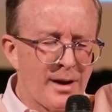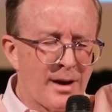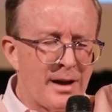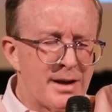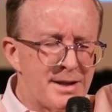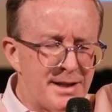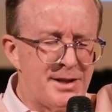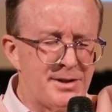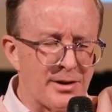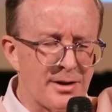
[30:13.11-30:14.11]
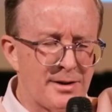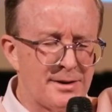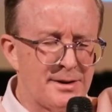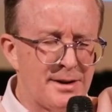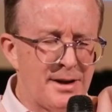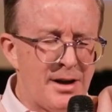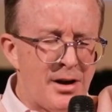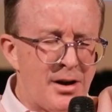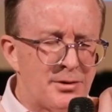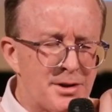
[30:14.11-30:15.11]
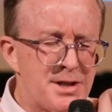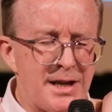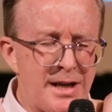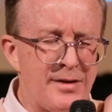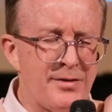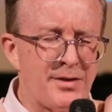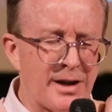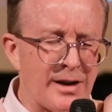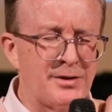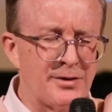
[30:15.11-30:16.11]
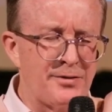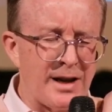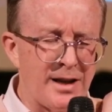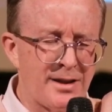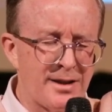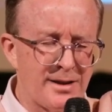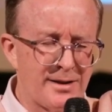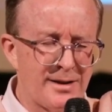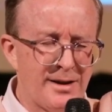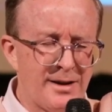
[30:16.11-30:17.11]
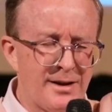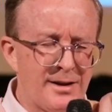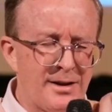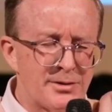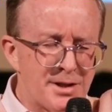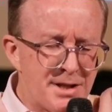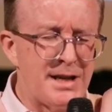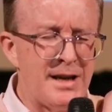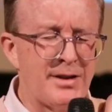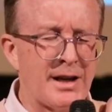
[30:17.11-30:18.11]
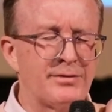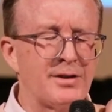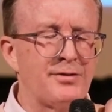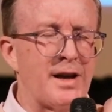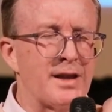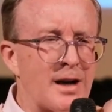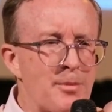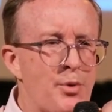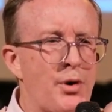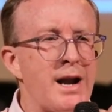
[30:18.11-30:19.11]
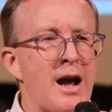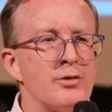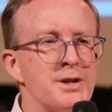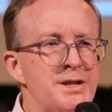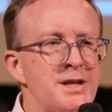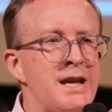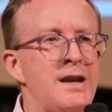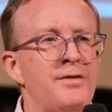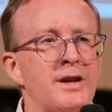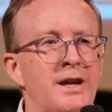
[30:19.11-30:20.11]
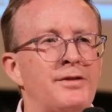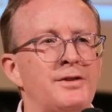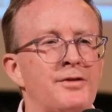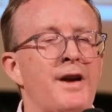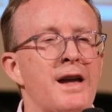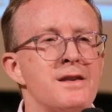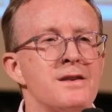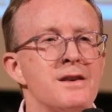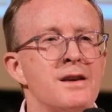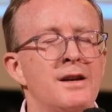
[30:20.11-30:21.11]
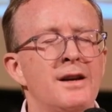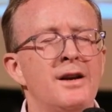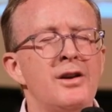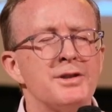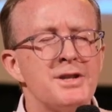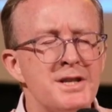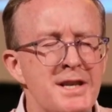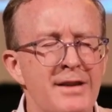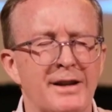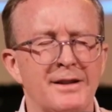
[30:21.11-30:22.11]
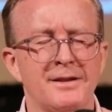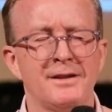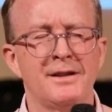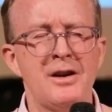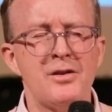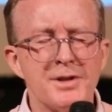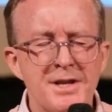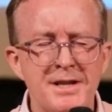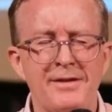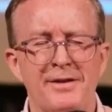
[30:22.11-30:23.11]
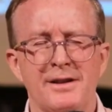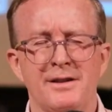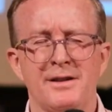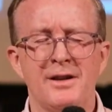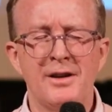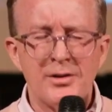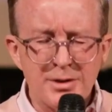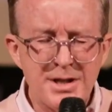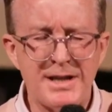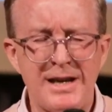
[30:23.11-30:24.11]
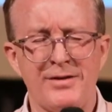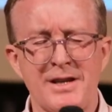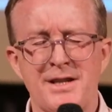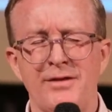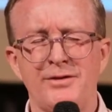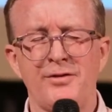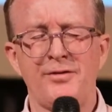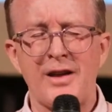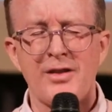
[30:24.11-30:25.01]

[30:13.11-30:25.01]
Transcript: This Easter, receive the gift of faith. Receive the gift of faith. And I pray now, receive the gift of faith. Receive it. Receive it. Receive this gift of faith.